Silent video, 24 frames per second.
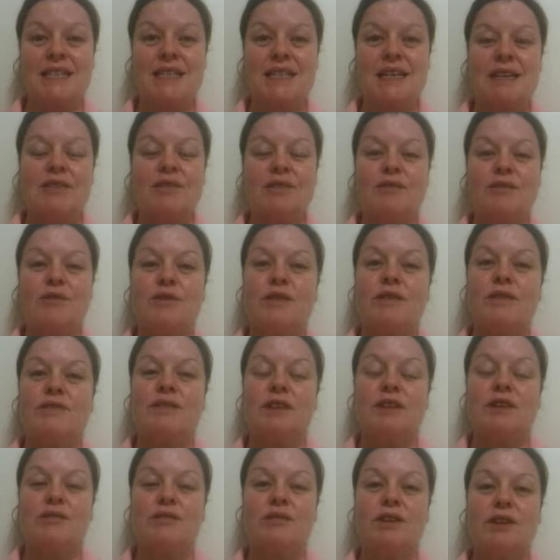In the first
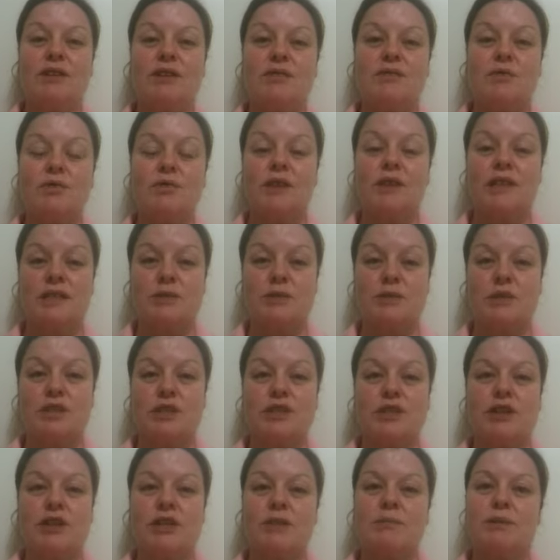video, on video 4, that's what he
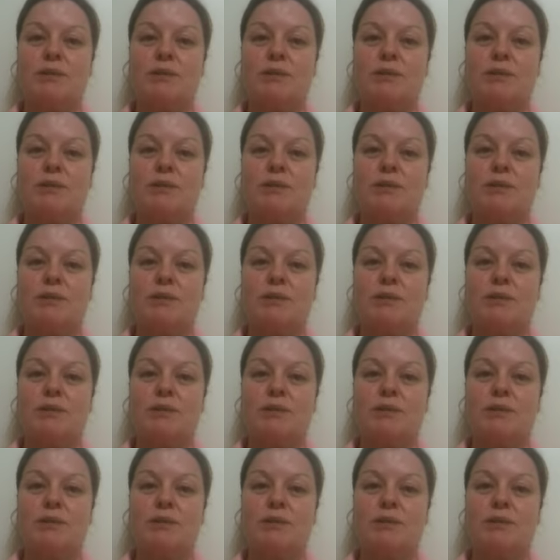shows.